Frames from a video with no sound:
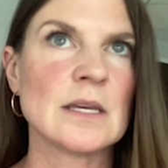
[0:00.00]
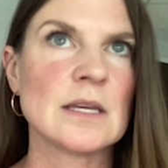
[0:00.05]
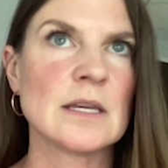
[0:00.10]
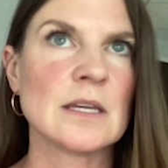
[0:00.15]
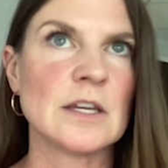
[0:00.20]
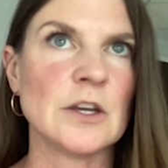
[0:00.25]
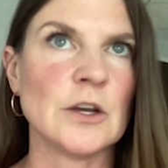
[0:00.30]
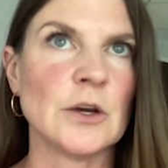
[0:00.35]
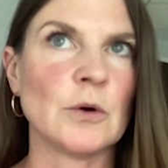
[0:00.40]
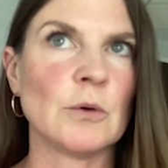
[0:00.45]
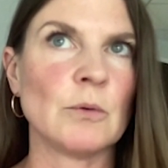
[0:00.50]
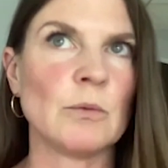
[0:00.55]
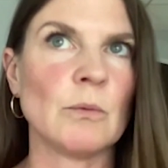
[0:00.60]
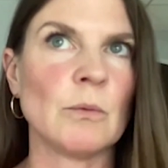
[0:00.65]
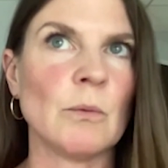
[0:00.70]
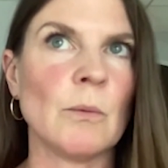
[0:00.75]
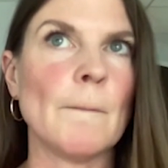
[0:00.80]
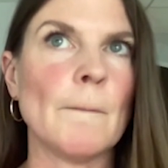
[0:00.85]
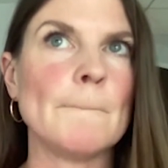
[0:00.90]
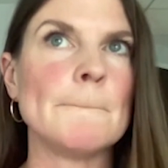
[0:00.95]
you know
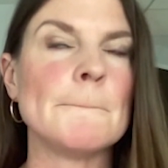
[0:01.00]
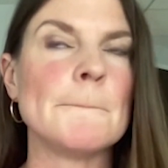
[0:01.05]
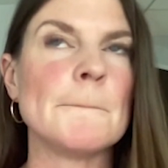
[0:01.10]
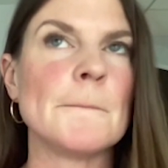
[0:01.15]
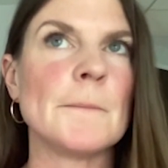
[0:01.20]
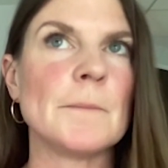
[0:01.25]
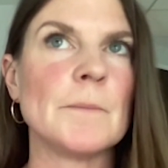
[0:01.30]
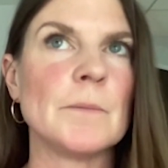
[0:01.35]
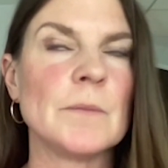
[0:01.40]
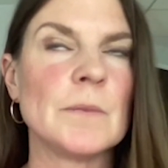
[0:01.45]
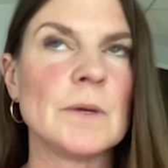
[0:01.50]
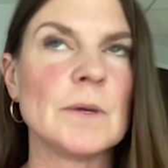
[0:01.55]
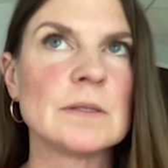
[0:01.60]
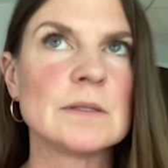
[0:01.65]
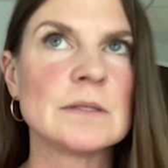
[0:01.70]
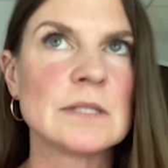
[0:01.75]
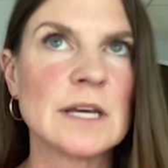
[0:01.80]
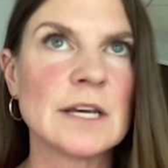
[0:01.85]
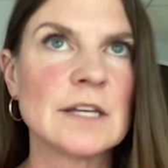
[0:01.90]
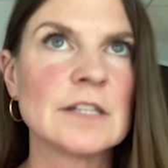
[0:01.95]

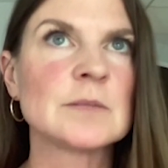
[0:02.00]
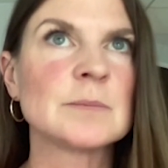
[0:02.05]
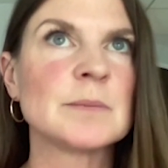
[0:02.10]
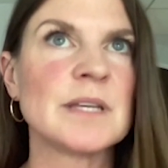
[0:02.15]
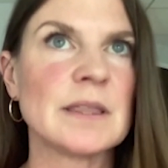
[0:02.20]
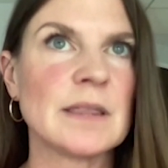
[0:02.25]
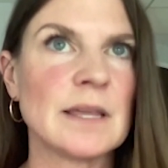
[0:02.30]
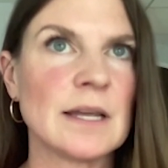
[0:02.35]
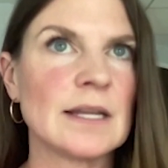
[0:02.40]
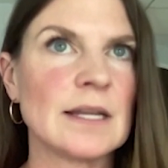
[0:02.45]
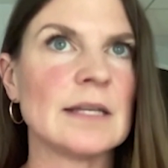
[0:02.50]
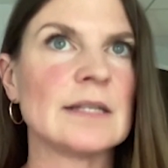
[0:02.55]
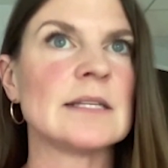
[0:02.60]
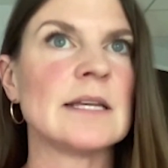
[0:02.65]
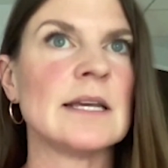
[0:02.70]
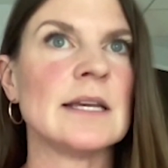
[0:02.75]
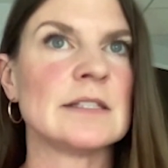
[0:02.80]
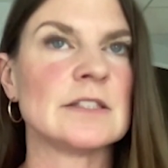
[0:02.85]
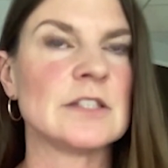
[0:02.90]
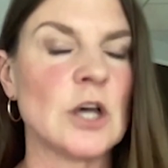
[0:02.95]
tells me that it,
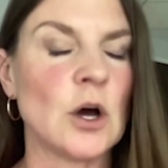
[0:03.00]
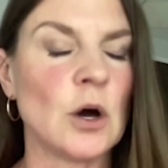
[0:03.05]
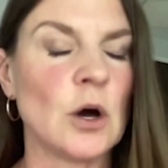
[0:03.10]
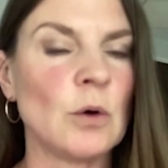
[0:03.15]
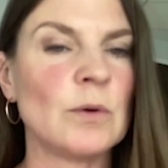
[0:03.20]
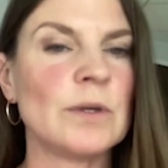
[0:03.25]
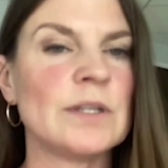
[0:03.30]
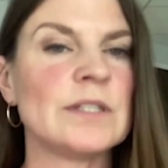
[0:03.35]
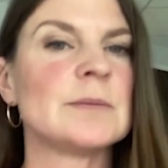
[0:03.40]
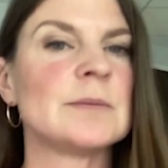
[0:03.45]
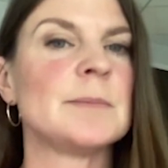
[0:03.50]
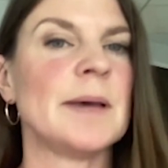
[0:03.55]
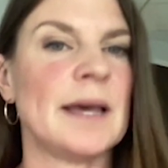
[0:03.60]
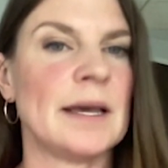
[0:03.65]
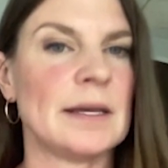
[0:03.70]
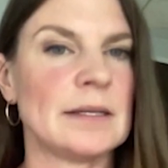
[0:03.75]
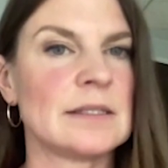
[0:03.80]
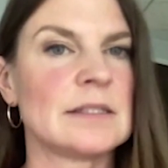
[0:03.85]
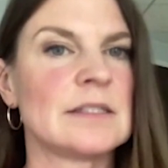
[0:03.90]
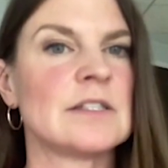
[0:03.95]
it's always
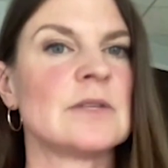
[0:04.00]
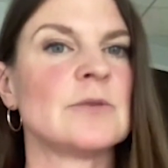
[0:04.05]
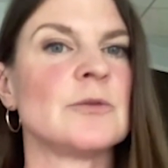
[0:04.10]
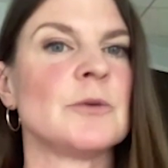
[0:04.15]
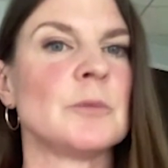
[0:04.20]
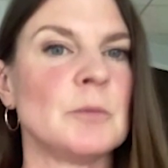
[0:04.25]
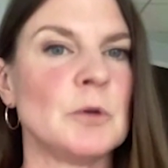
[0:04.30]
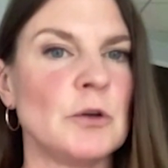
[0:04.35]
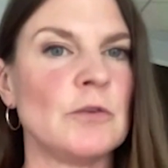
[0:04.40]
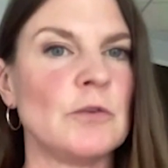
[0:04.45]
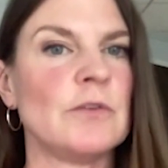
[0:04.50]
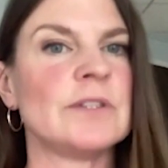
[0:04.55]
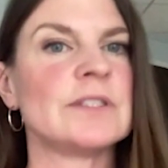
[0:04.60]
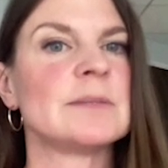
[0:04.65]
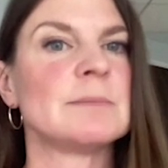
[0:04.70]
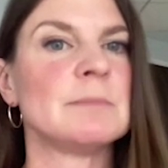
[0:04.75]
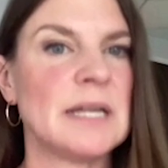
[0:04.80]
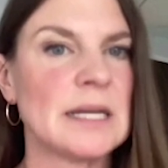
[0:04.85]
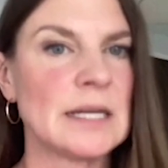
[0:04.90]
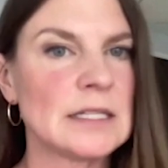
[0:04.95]
best to remove
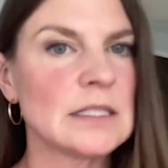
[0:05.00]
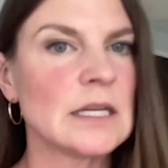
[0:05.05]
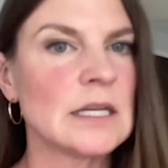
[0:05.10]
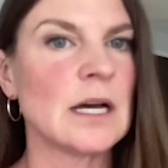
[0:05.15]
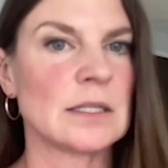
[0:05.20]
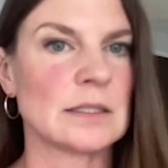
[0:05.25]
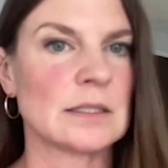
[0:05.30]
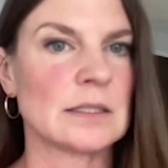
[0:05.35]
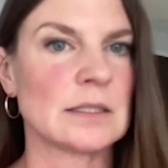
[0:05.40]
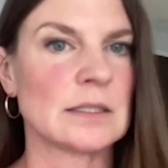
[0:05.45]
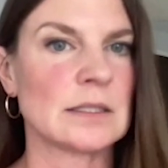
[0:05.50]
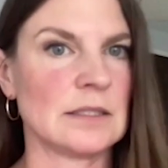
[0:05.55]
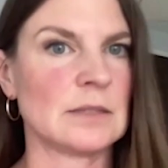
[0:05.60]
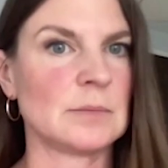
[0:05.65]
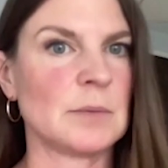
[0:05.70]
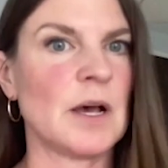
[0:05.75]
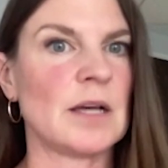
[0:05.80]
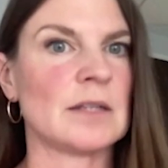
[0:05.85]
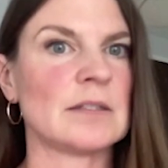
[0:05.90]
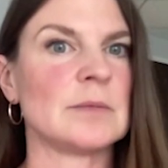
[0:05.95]
many toxins as
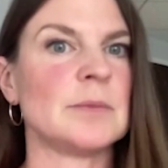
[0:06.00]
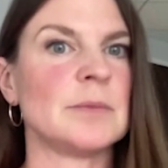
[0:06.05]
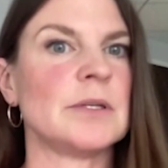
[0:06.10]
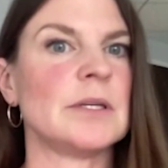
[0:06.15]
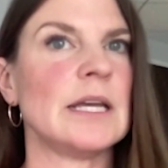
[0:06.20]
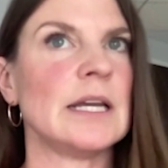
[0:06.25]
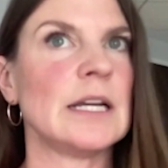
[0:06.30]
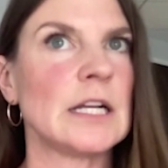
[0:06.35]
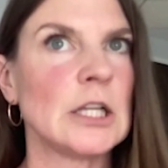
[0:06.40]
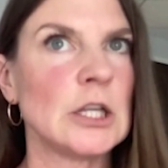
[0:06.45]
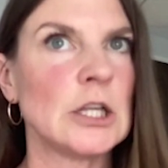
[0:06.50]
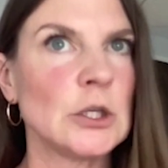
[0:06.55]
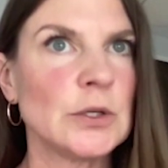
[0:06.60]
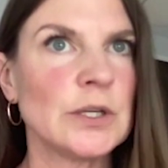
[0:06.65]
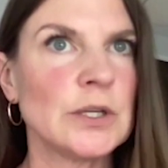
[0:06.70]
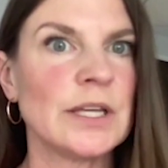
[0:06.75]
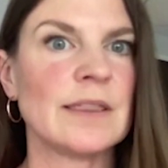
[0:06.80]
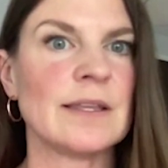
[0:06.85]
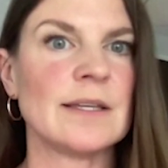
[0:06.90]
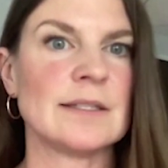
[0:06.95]
possible,
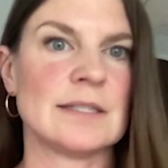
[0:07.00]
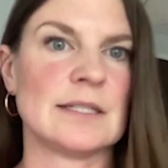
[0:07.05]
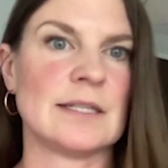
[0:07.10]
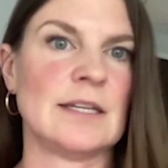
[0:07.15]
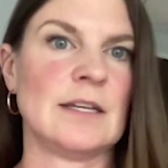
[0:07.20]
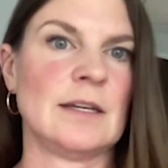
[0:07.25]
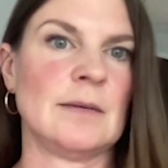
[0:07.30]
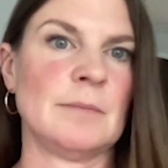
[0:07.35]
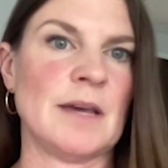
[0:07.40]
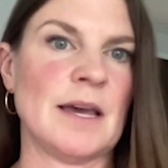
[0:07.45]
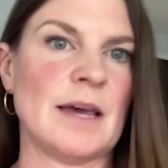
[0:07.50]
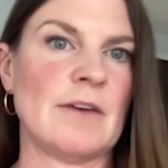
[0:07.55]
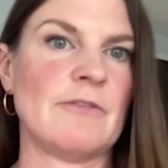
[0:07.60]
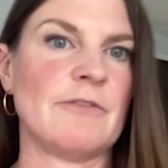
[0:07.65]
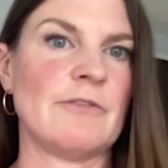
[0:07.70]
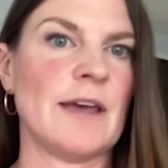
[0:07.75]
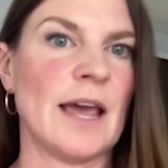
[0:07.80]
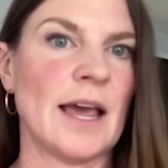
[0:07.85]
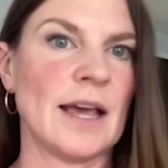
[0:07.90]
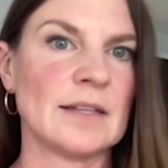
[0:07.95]
including this EMF
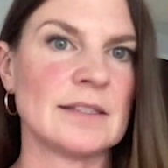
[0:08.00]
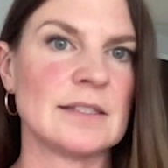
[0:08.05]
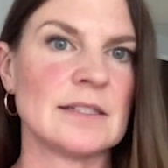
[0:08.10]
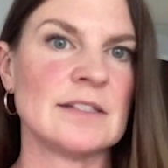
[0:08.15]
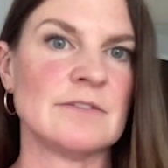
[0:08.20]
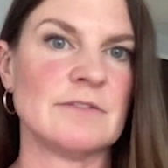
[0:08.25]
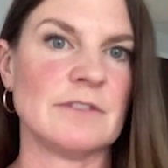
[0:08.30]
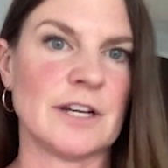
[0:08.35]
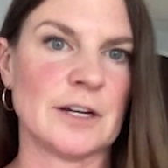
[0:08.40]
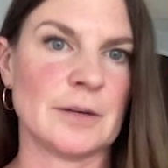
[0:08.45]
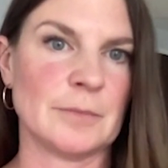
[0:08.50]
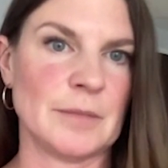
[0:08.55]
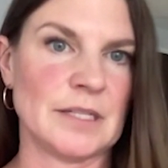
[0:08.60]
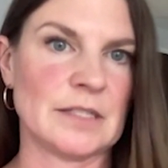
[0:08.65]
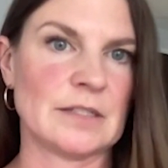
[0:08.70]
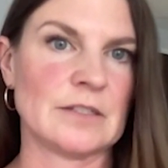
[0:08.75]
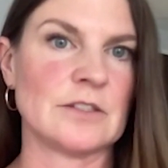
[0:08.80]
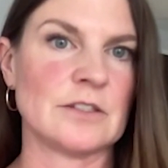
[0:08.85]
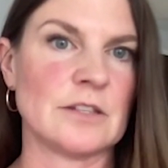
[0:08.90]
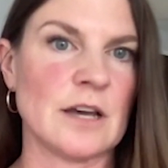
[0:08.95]
as an
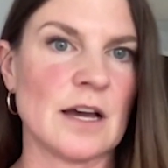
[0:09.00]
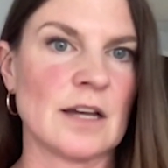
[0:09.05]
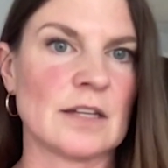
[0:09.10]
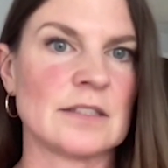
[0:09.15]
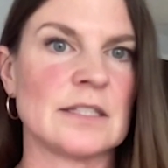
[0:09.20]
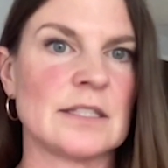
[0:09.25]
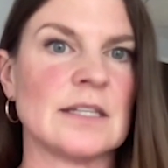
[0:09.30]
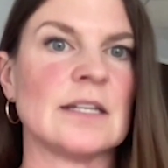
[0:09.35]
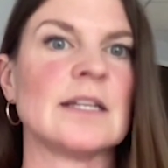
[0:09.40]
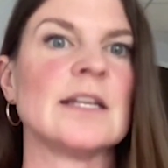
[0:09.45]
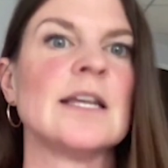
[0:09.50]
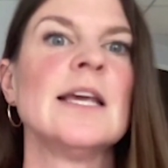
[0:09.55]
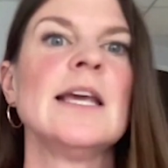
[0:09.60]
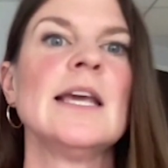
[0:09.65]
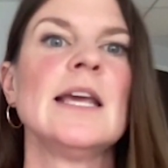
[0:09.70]
environmental toxin.